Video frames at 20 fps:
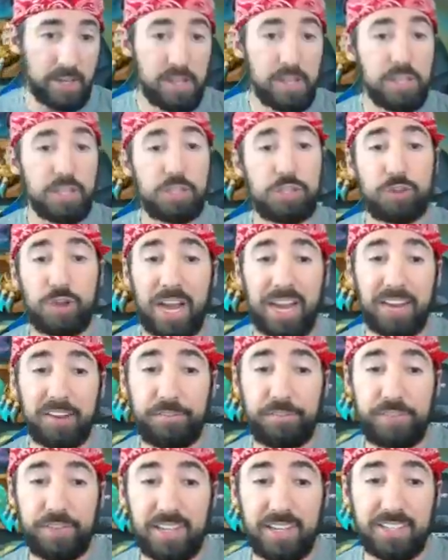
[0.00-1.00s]
Dragon
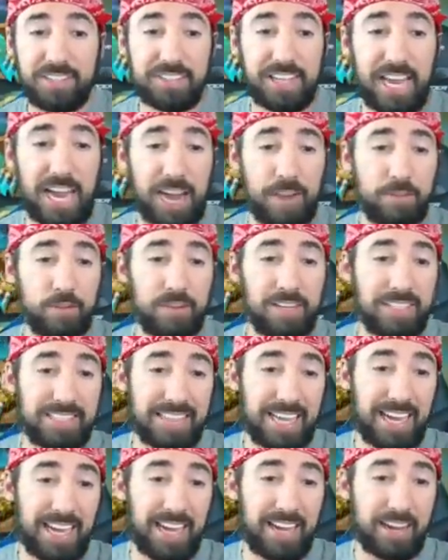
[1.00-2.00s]
Fist, Cavalry
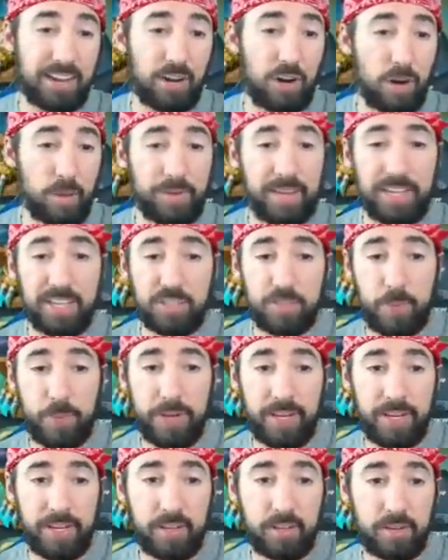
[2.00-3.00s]
Attack, Army
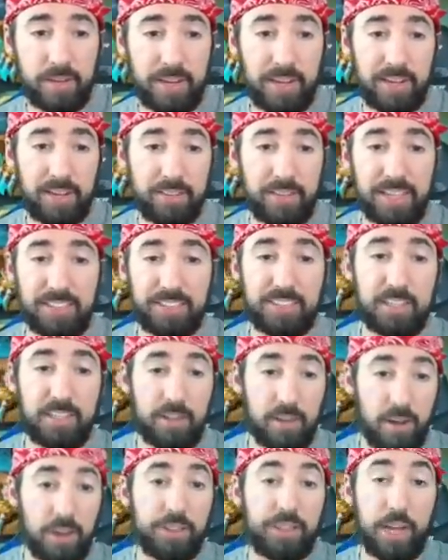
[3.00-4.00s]
HP. Okay, that's the,
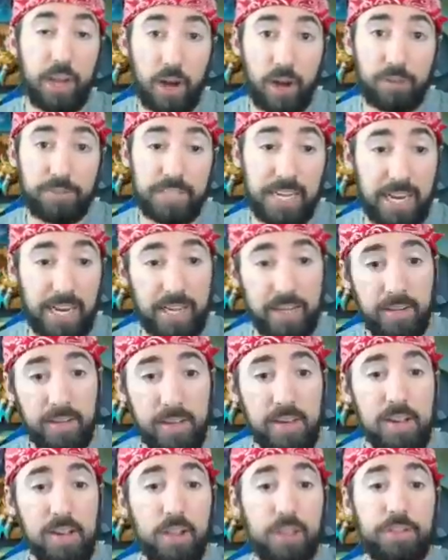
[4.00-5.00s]
the offhand.
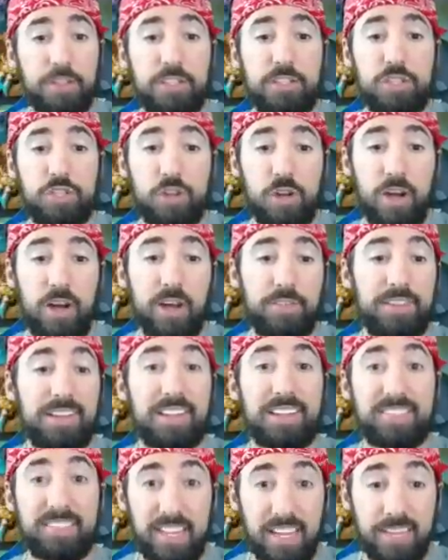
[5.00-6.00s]
The, uh, the
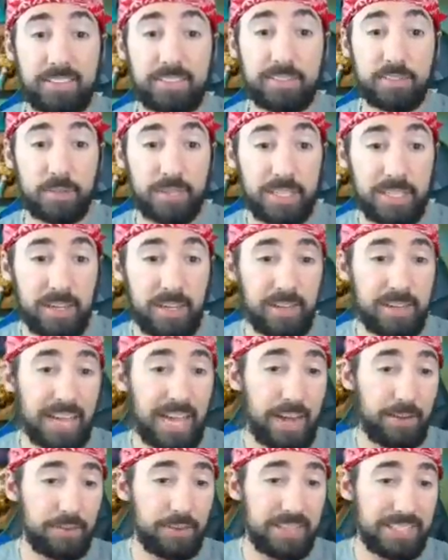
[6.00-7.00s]
accessory,
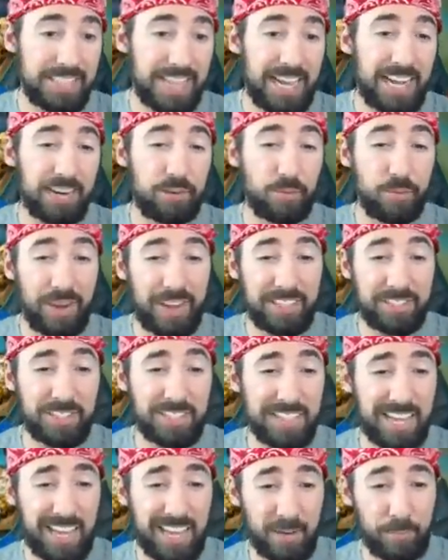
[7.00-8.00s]
Cavalry Attack, Range
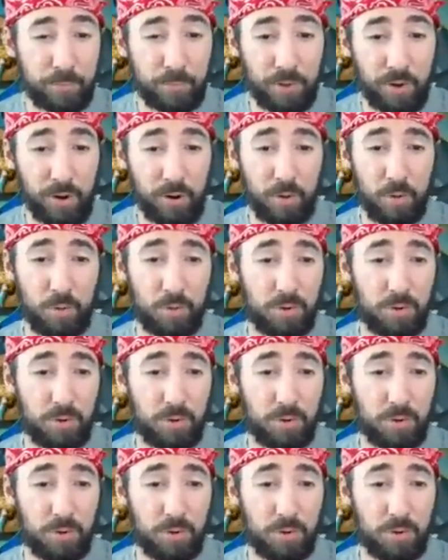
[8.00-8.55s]
Attack. Bro.